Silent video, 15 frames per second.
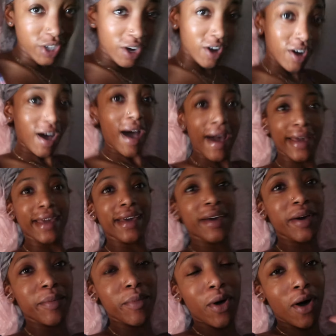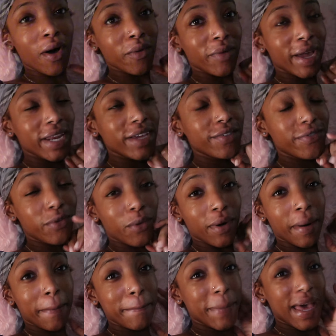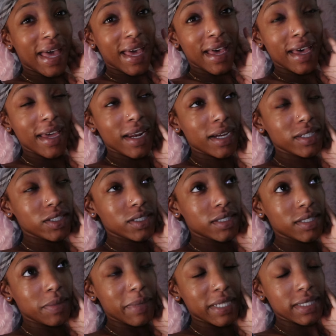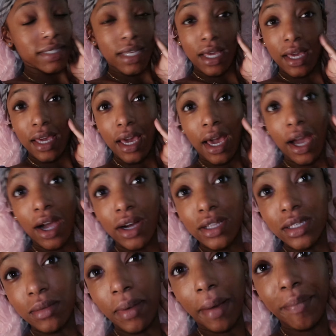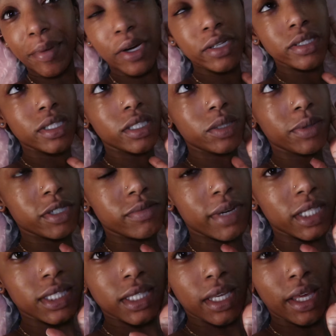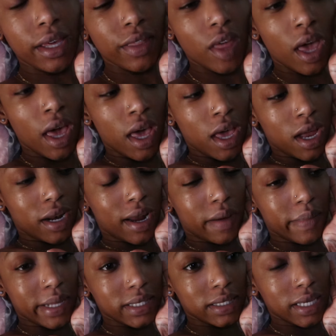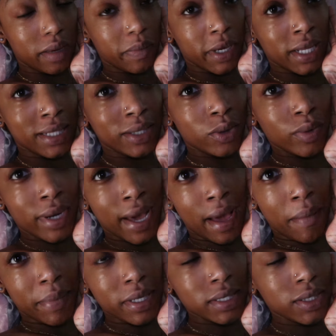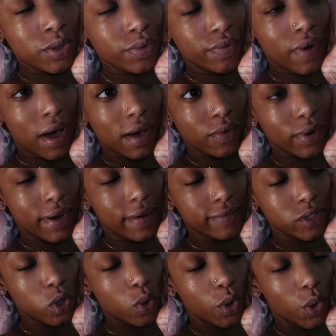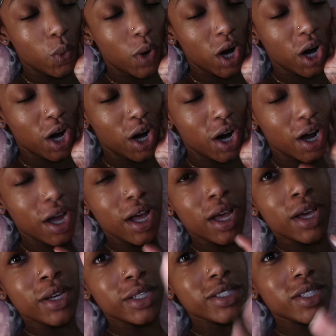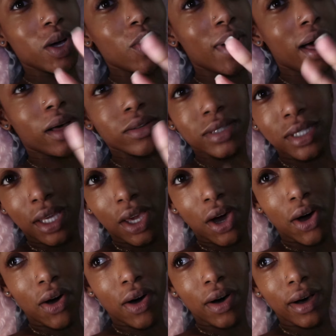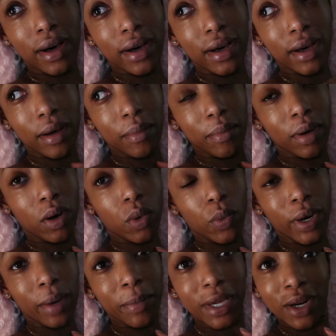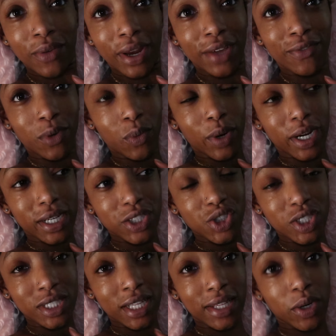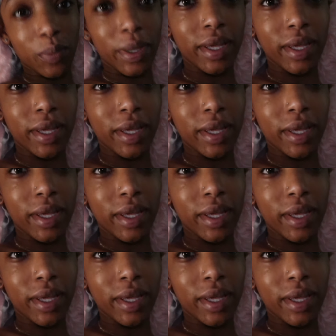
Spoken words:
y'all, I am all ready for bed. I just did my skincare, cleaned my piercings, brushed my teeth. Now I'm about to take me a little nap until 5 when I have to go to work. So I'll see y'all when I'm getting ready for work in just a little